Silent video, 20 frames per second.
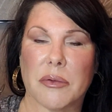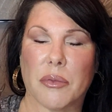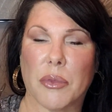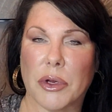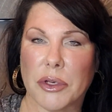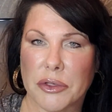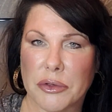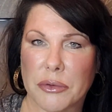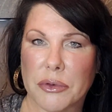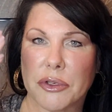
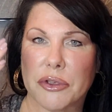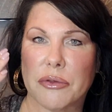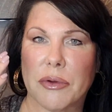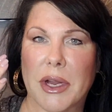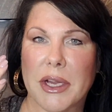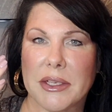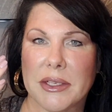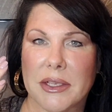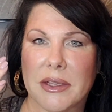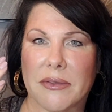want to
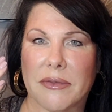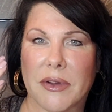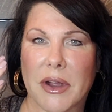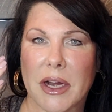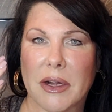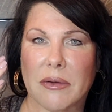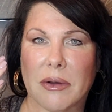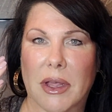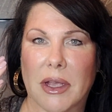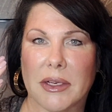address the
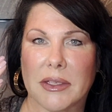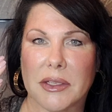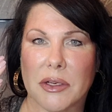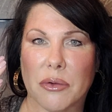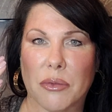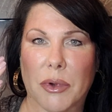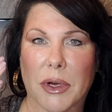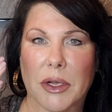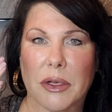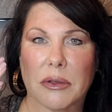fine lines
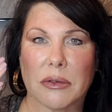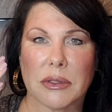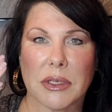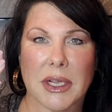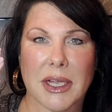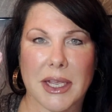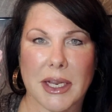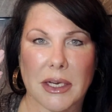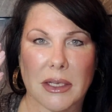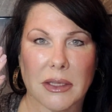and wrinkles
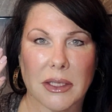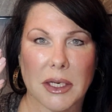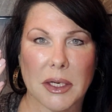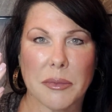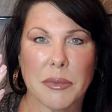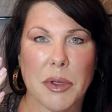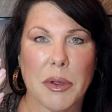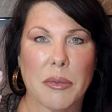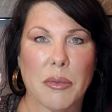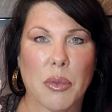and get a
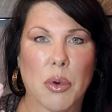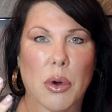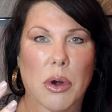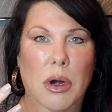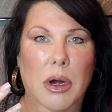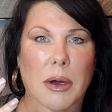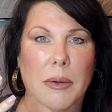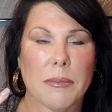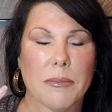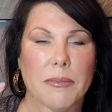little bit
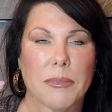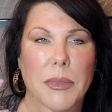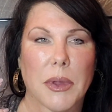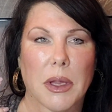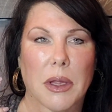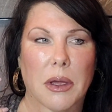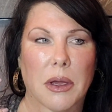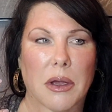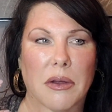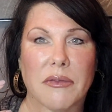more
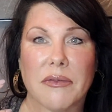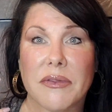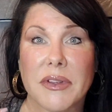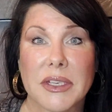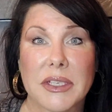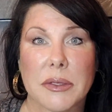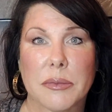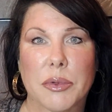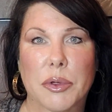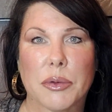
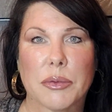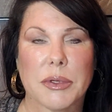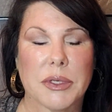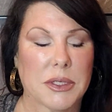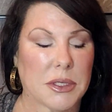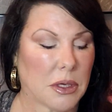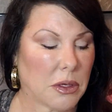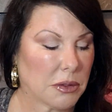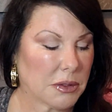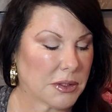visible
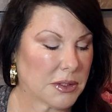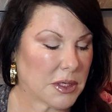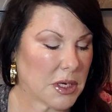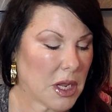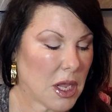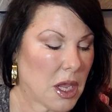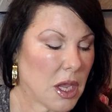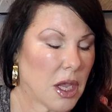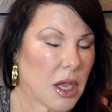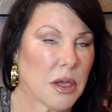results,
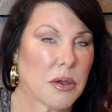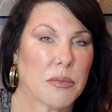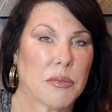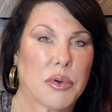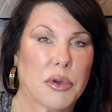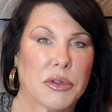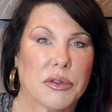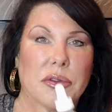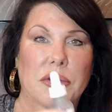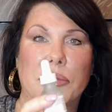
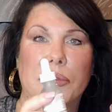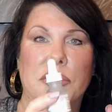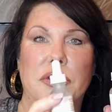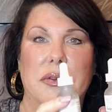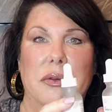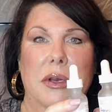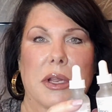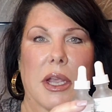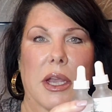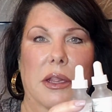put those
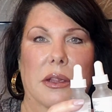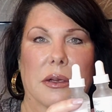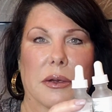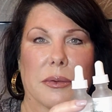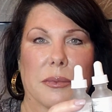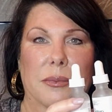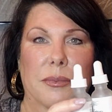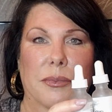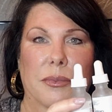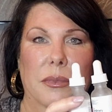two together.
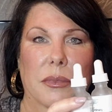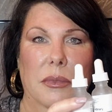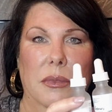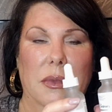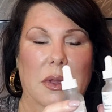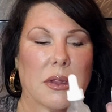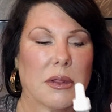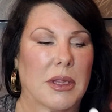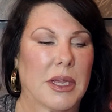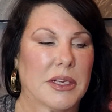
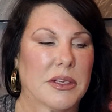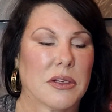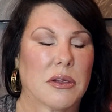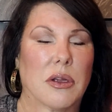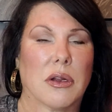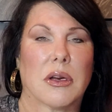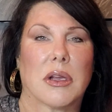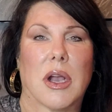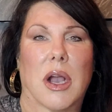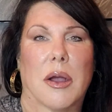That's a
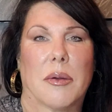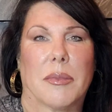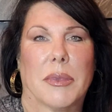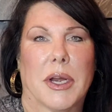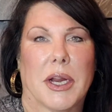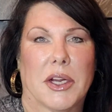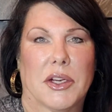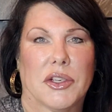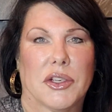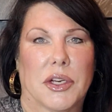good
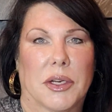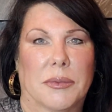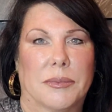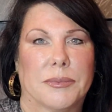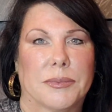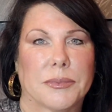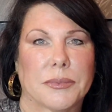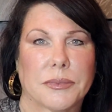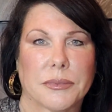combination